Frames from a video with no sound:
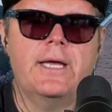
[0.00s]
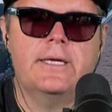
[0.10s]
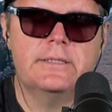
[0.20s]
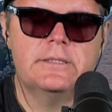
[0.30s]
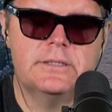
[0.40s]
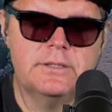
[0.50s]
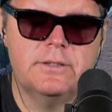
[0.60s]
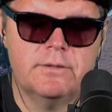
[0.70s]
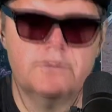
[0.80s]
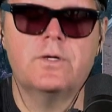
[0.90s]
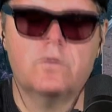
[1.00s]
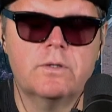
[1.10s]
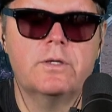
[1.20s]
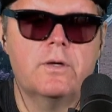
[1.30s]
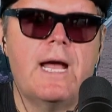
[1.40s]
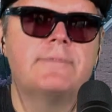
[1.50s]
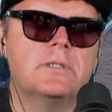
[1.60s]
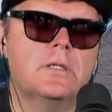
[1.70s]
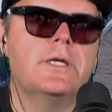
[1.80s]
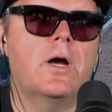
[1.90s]
It's you're
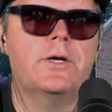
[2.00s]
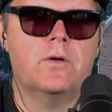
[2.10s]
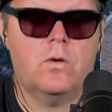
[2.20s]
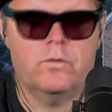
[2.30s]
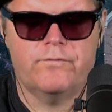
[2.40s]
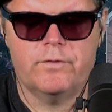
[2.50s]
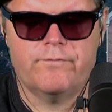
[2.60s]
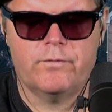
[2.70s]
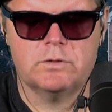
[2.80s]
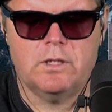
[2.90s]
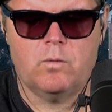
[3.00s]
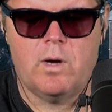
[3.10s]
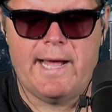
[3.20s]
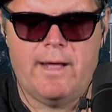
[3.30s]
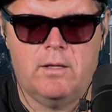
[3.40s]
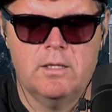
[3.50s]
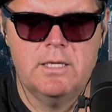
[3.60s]
absolutely on your own for the first little while.